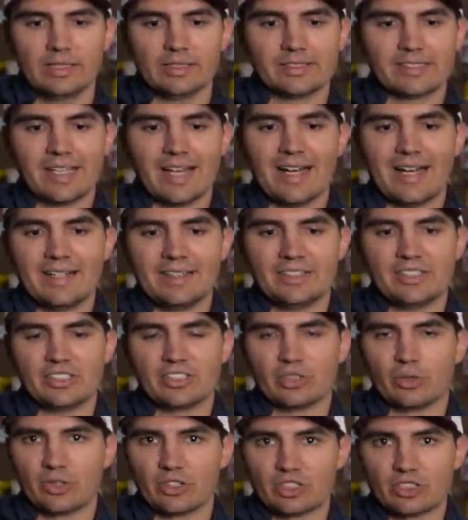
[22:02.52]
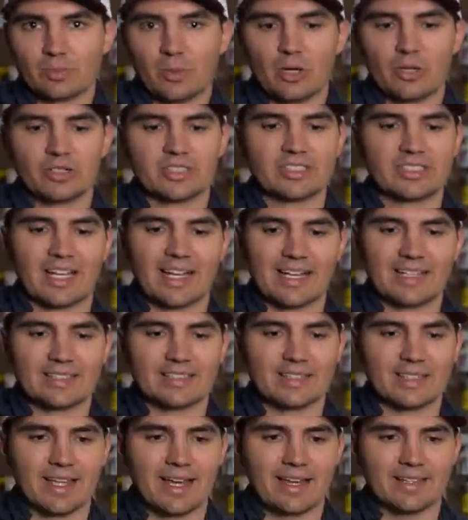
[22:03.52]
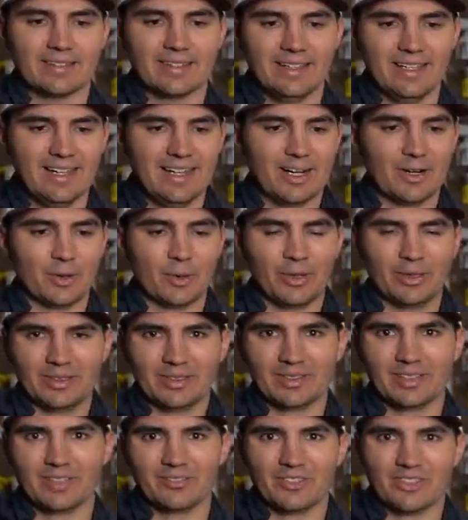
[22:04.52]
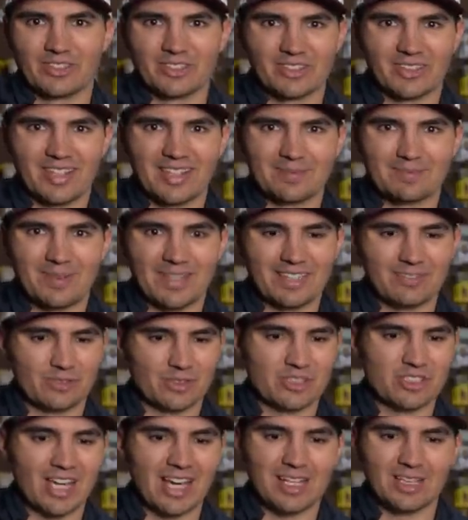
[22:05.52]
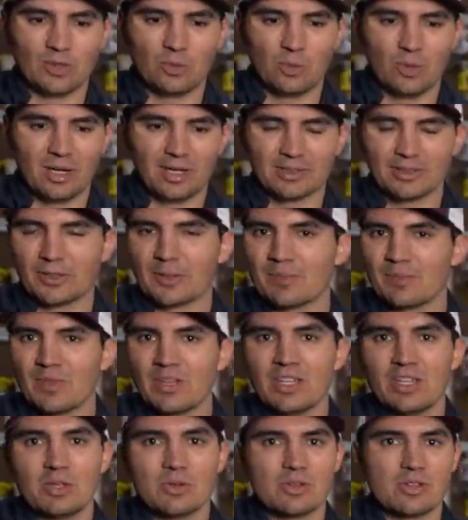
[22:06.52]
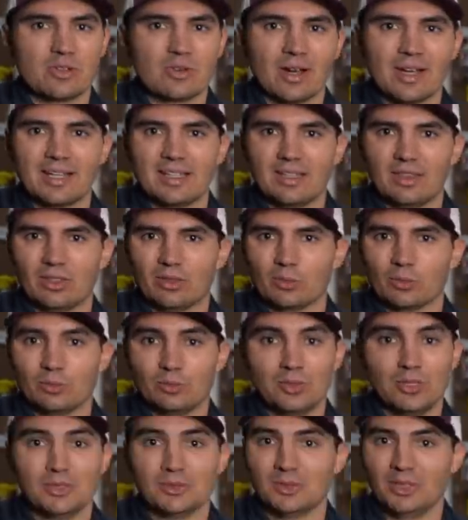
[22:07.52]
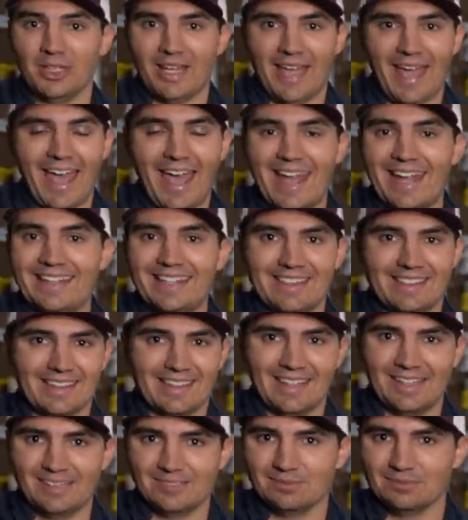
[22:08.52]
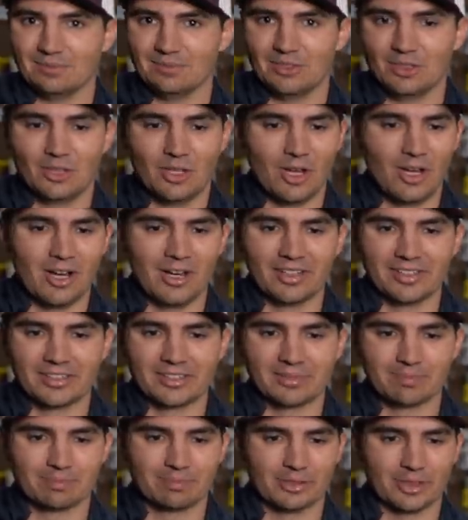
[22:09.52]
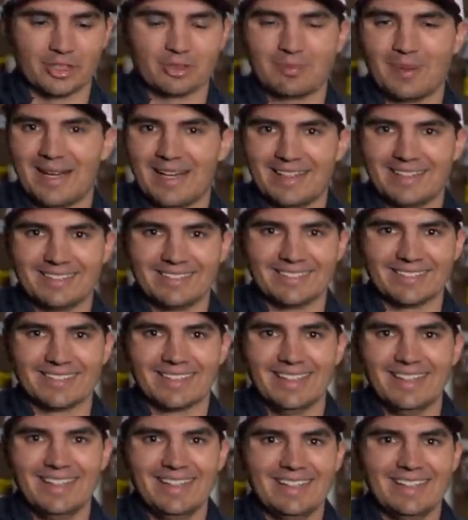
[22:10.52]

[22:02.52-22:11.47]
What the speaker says: size, so the smallest size in that. I really love this crankbait for shallow water. You can crank it through literally anything, logs, brush piles,